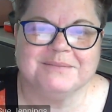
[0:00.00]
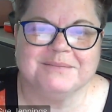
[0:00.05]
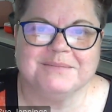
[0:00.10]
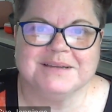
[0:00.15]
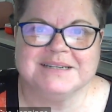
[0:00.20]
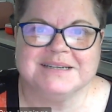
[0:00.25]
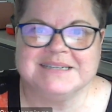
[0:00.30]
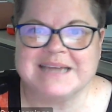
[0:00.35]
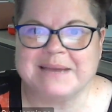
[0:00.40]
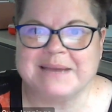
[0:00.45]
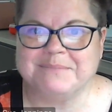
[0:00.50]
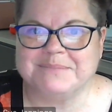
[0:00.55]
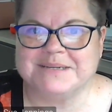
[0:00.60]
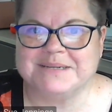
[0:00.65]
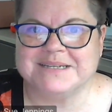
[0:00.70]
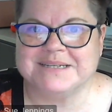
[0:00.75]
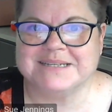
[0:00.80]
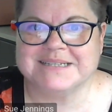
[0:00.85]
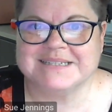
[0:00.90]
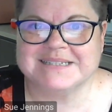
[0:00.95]

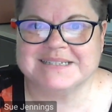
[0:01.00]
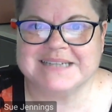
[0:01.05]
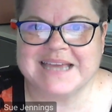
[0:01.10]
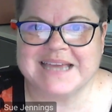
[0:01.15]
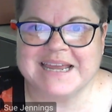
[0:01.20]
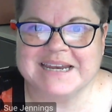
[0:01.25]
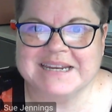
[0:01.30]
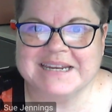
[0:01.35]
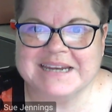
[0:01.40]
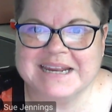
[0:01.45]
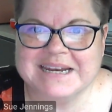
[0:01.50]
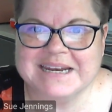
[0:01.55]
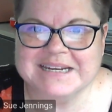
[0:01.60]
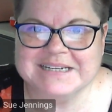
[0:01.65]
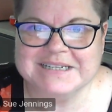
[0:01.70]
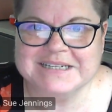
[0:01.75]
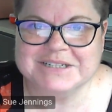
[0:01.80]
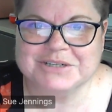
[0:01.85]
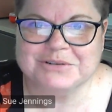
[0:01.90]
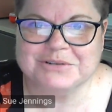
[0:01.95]
adapt standard and
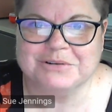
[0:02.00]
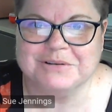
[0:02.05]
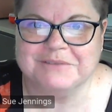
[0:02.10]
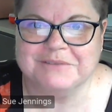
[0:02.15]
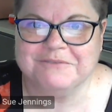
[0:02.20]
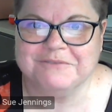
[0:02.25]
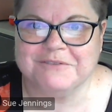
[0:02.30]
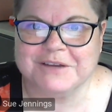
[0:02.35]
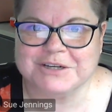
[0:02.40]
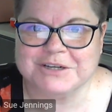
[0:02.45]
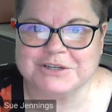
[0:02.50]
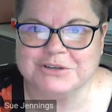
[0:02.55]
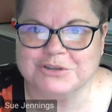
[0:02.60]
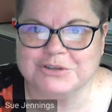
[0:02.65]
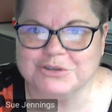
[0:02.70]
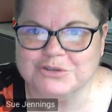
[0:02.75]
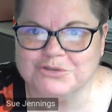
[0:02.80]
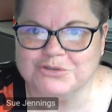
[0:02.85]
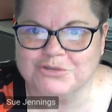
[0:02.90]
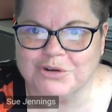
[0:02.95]
additional infection
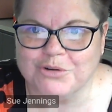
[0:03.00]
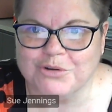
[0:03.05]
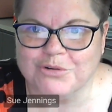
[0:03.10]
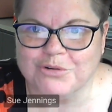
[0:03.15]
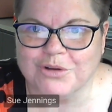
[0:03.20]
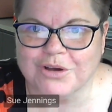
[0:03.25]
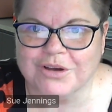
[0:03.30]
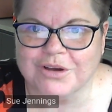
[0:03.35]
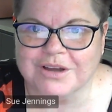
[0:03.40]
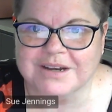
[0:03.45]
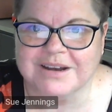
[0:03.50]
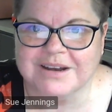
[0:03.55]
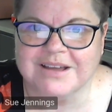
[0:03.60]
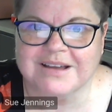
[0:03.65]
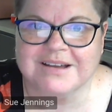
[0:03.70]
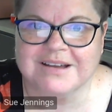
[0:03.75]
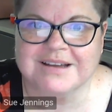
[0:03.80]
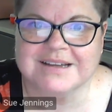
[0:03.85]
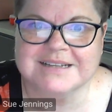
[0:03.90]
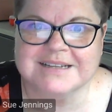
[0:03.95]
control
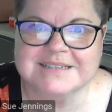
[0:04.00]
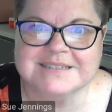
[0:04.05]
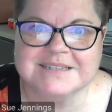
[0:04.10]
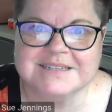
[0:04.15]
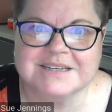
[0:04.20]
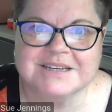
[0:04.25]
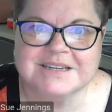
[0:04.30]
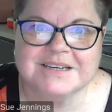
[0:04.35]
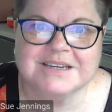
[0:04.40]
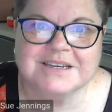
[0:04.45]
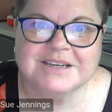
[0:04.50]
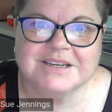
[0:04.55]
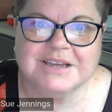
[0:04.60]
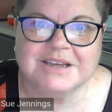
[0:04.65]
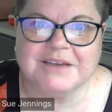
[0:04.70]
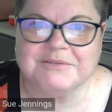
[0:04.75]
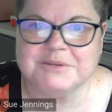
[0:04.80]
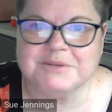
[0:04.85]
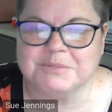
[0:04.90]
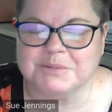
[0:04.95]
guidelines. You
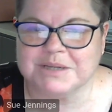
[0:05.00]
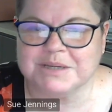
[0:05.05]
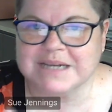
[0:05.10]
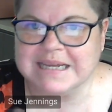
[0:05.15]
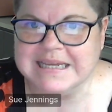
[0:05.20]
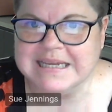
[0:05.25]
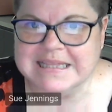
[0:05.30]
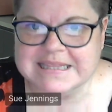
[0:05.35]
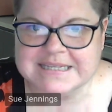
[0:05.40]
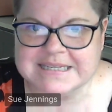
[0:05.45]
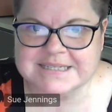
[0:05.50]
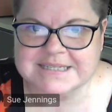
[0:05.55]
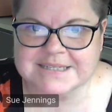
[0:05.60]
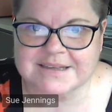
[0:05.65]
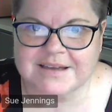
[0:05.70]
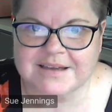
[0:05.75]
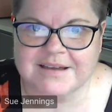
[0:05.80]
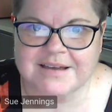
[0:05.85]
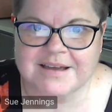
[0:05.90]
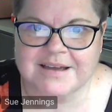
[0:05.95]
have to clean the
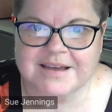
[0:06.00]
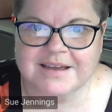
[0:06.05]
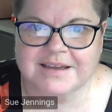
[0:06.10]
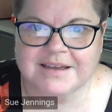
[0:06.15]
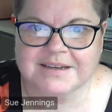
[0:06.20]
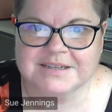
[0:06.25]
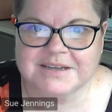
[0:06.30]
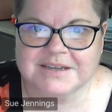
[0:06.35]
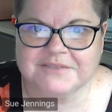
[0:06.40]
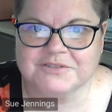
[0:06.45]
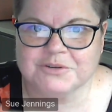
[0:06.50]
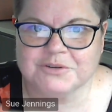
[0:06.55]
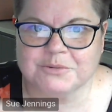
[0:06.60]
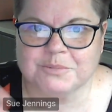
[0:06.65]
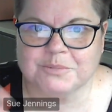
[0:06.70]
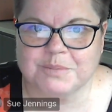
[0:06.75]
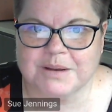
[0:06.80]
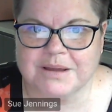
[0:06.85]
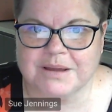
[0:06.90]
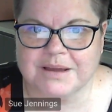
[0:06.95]
site. You have to
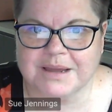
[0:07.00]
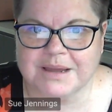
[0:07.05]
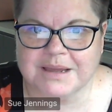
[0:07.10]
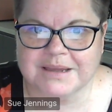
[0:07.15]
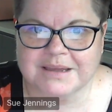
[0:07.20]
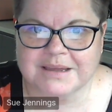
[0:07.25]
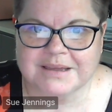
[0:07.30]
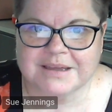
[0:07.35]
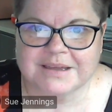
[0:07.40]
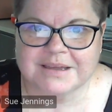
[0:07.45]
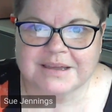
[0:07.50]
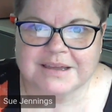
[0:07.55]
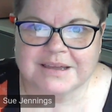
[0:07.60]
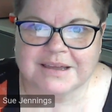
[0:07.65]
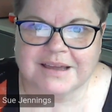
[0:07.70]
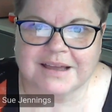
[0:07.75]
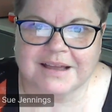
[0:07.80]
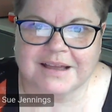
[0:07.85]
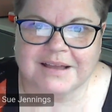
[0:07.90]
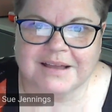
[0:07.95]
apply
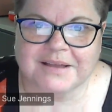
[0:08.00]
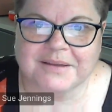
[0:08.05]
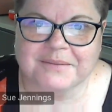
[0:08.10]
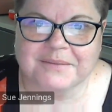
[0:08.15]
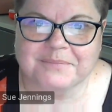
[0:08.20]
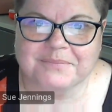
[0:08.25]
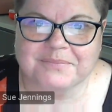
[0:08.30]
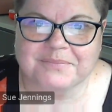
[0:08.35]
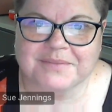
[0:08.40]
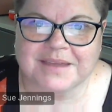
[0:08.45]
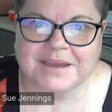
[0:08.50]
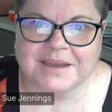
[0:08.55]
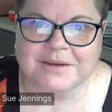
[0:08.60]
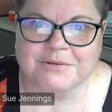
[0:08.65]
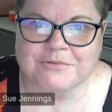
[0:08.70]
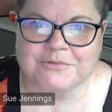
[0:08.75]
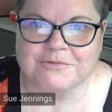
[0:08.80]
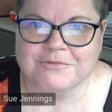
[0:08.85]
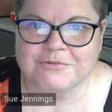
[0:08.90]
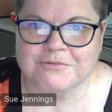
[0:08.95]

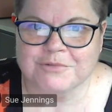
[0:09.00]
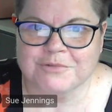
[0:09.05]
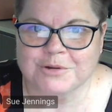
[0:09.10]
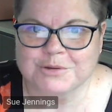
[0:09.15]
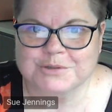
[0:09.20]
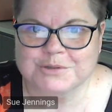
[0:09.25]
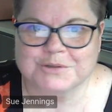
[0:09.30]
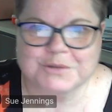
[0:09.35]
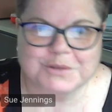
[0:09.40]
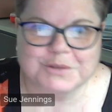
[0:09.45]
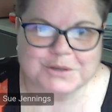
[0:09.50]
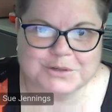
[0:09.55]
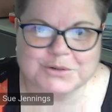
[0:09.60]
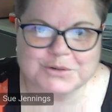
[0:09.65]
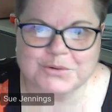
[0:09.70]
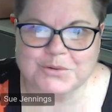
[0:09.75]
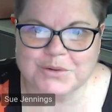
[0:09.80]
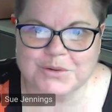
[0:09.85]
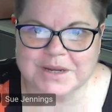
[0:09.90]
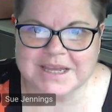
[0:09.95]
and loosen the
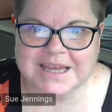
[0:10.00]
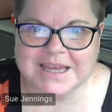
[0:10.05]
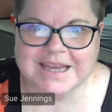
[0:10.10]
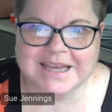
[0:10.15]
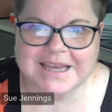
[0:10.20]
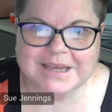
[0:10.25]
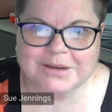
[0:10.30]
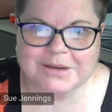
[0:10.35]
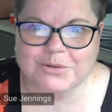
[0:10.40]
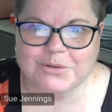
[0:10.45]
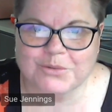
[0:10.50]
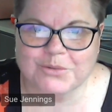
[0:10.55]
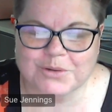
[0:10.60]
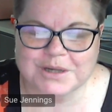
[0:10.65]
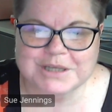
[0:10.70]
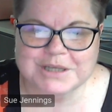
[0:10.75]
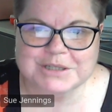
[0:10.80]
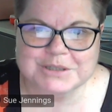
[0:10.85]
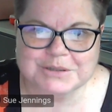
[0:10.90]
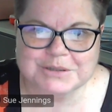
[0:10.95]
tourniquet
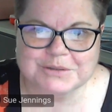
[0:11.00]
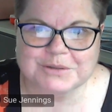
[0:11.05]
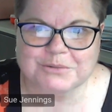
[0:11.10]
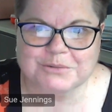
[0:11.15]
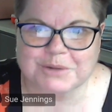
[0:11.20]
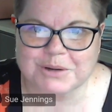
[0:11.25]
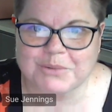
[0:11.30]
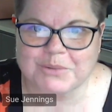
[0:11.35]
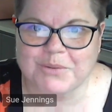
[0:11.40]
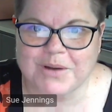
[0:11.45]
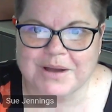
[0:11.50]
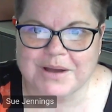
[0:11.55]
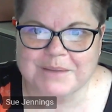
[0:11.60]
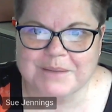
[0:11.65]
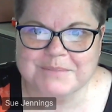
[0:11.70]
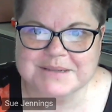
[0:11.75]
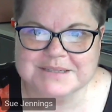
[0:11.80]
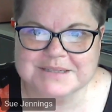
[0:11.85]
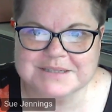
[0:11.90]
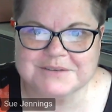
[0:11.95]
according to the
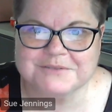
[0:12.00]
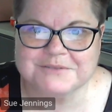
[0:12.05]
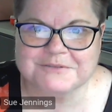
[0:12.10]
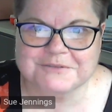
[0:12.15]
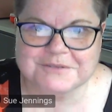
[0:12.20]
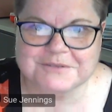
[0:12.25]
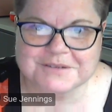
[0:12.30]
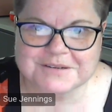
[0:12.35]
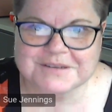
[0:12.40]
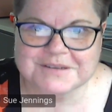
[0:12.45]
requirements of